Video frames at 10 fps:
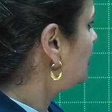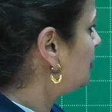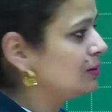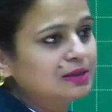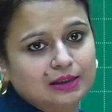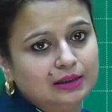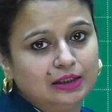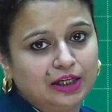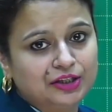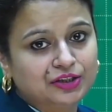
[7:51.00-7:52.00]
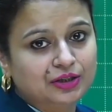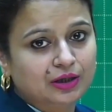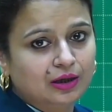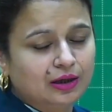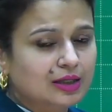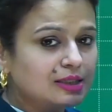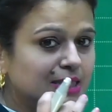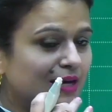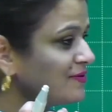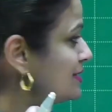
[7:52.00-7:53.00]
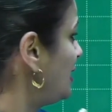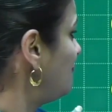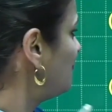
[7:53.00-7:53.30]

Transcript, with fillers: ecological niche. Yes, they have same